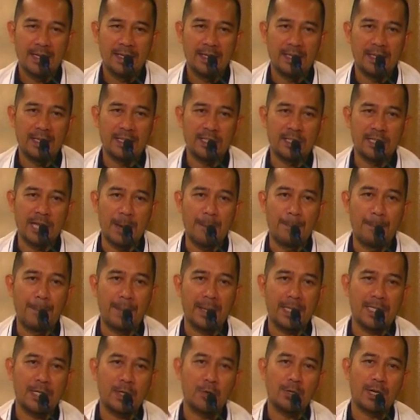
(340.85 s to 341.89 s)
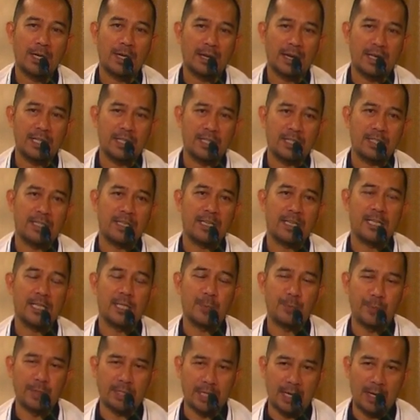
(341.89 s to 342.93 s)
is the impersona Christi,
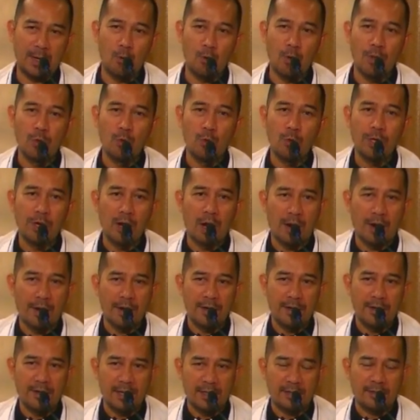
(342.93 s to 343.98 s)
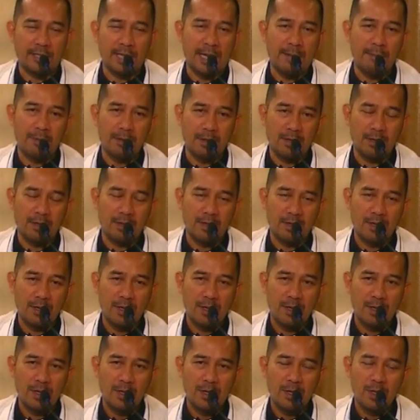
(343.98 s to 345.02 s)
especially when we are in that table.
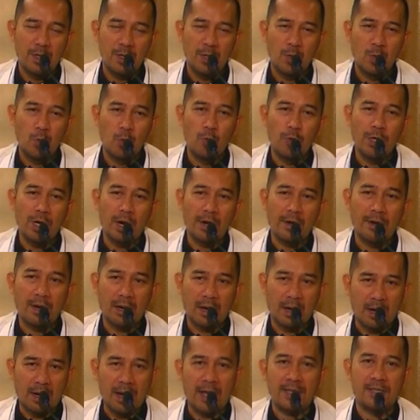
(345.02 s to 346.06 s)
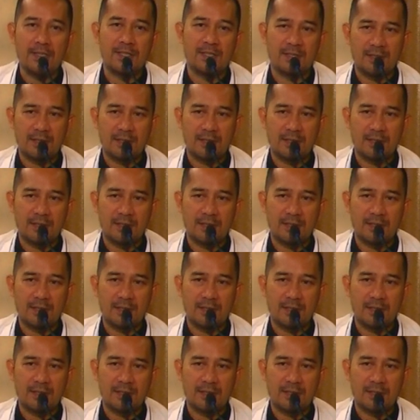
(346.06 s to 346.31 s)
We are the Christ.